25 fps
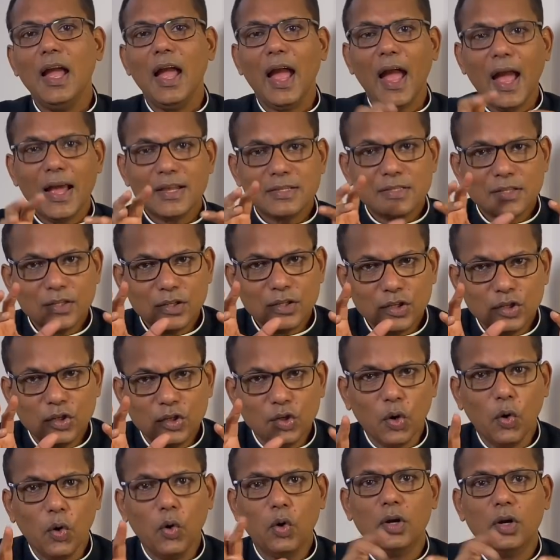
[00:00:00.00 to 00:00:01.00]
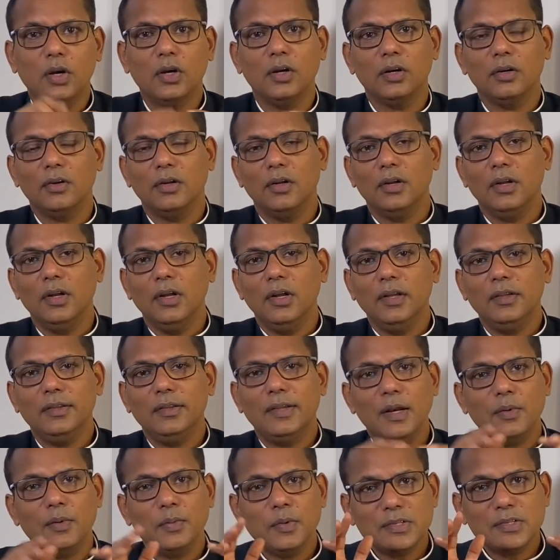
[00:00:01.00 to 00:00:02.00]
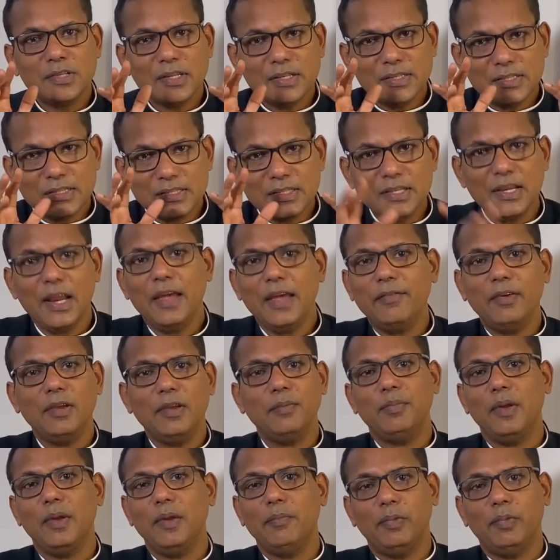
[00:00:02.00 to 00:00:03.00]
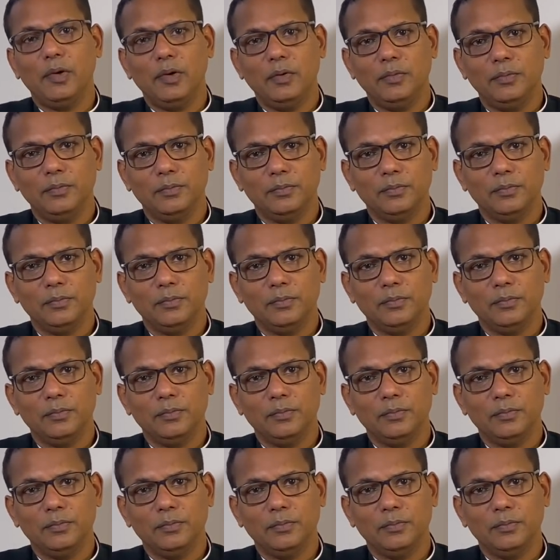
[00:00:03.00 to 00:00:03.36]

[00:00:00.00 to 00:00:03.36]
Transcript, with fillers: As a yoke that was enslaving people.